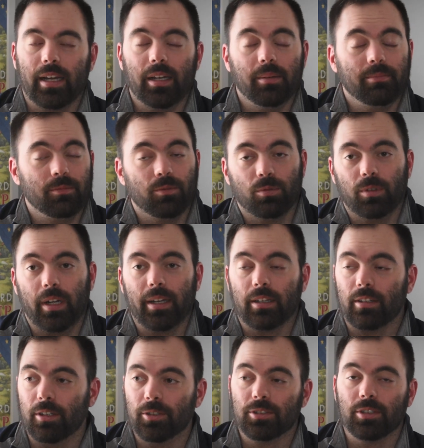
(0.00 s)
up right
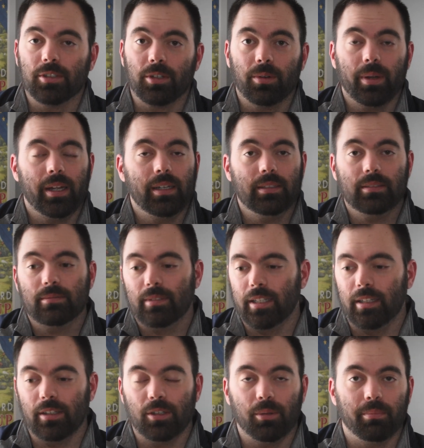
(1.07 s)
close to the green,
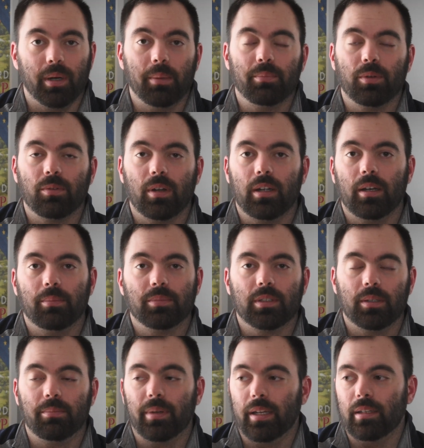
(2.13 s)
hit a little bump and run up
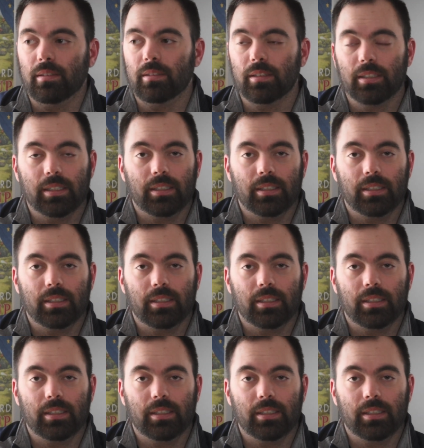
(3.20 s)
to the pin,